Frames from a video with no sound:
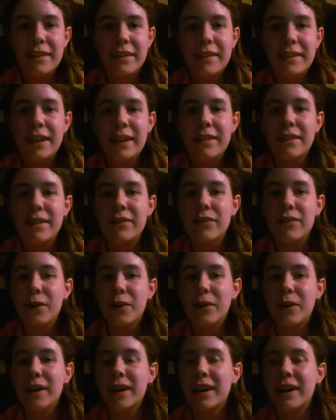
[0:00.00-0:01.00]
Season
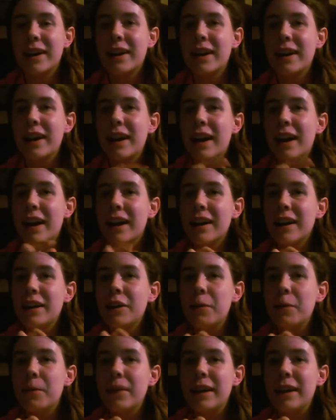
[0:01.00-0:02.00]
4,
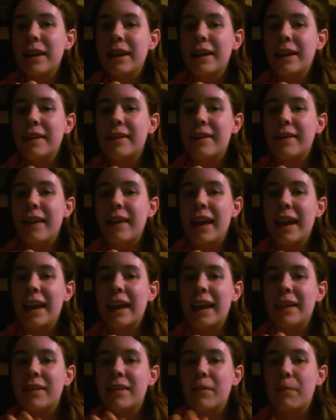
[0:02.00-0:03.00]
arguably you could say
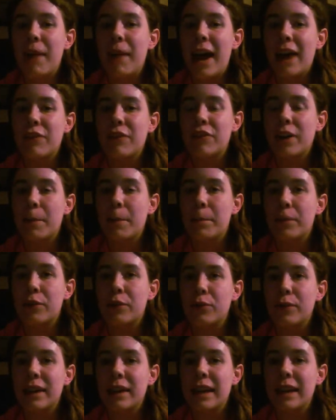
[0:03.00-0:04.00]
it's a mashup
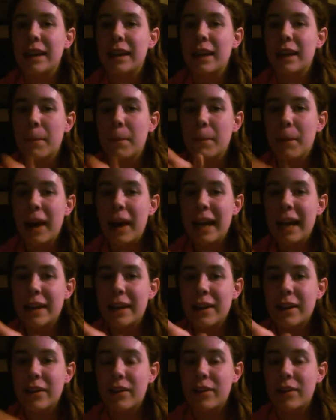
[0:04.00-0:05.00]
between
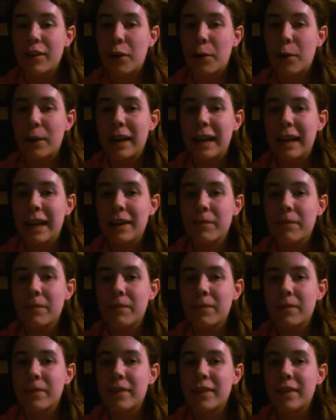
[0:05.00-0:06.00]
Mike Zoe
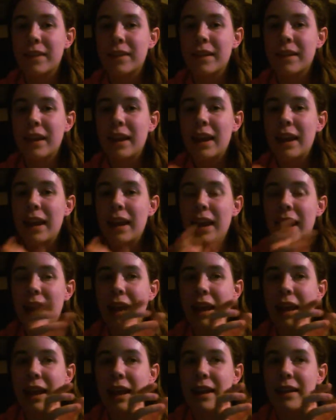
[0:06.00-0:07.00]

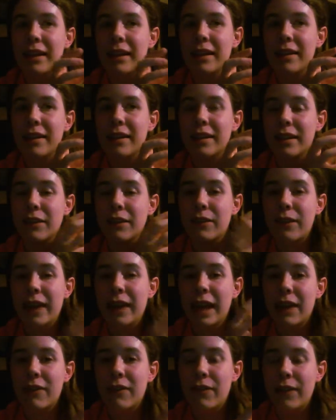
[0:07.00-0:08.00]
and the
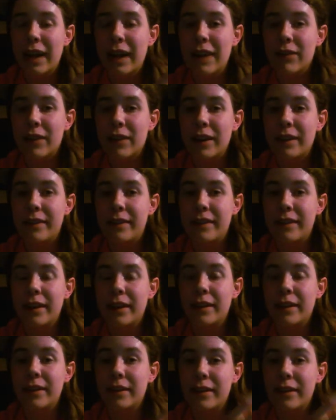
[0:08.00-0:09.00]
fan favorite
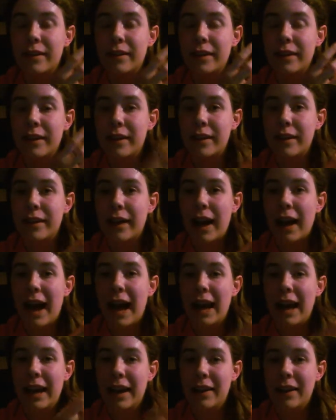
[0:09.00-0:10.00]

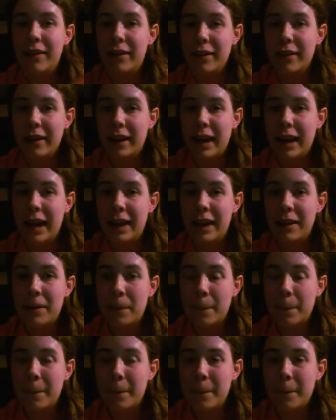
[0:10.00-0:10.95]
Scott and Don.